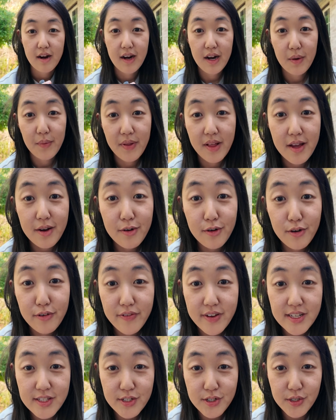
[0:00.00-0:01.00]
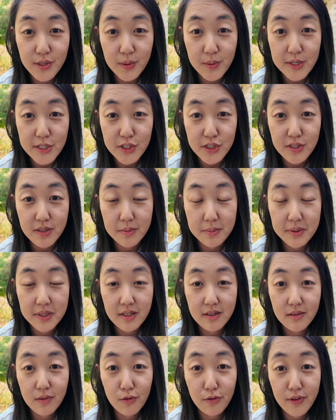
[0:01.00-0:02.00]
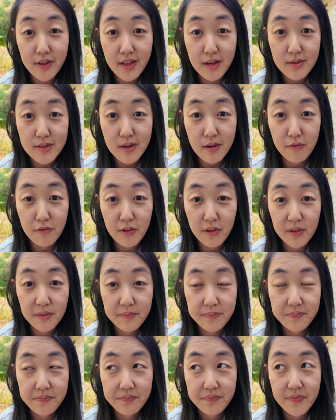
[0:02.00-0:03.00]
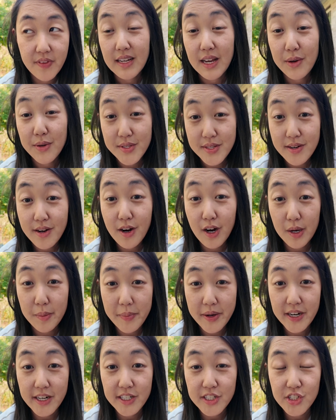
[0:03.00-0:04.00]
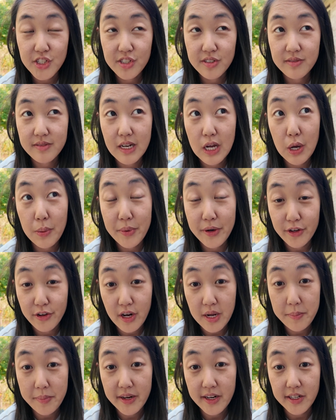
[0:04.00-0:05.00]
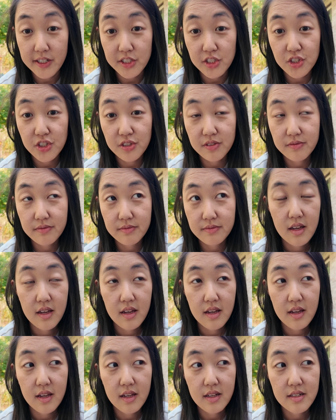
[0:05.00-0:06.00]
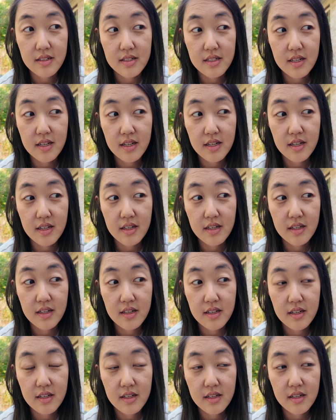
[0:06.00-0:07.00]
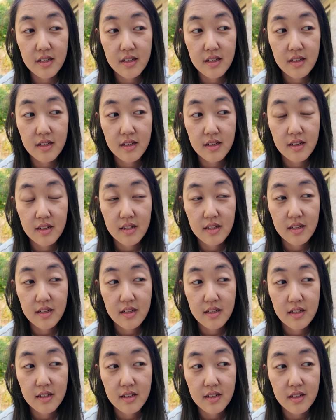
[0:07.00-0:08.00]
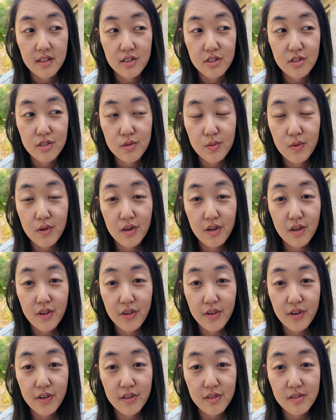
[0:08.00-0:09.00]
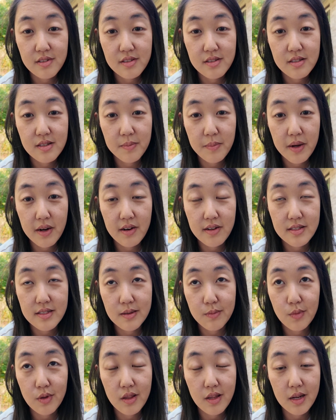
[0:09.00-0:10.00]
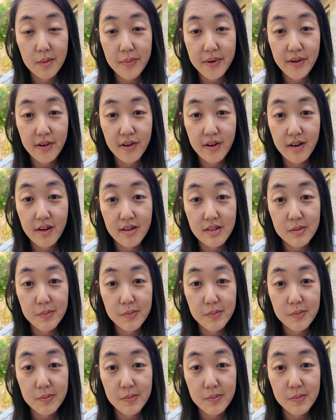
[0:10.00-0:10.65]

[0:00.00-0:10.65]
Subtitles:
All right, well, I don't know if I answered your question, but hopefully that was helpful. I was in a hard marriage. Now I'm in a great marriage. And I just want all the girls to marry someone like my current